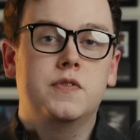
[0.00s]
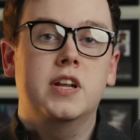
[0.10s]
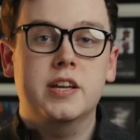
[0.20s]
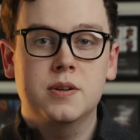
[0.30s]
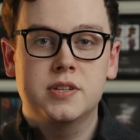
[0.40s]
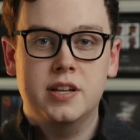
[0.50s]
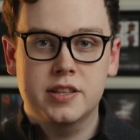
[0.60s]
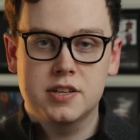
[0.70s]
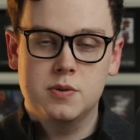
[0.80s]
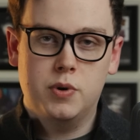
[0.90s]
if you like content like
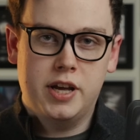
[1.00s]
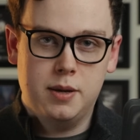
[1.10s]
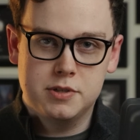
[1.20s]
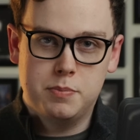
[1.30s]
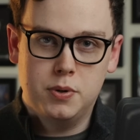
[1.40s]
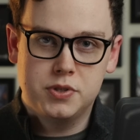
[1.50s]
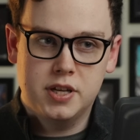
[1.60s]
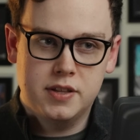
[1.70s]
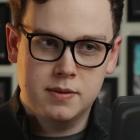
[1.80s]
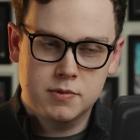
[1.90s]
this and want to help support
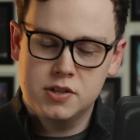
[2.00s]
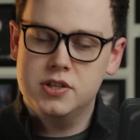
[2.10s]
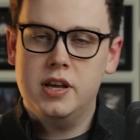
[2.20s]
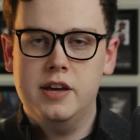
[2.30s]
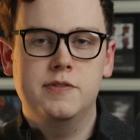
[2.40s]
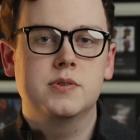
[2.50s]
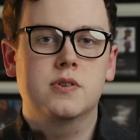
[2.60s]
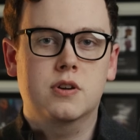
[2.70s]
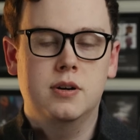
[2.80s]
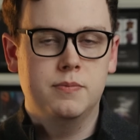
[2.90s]
it, then consider
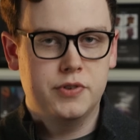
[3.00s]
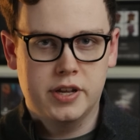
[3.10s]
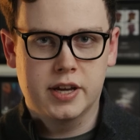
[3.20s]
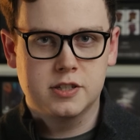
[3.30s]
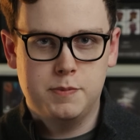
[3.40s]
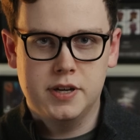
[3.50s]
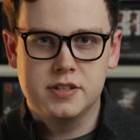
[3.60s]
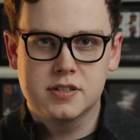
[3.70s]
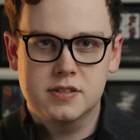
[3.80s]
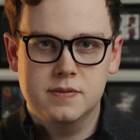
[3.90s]
headphones.com for your next
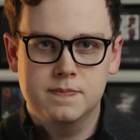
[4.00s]
purchase.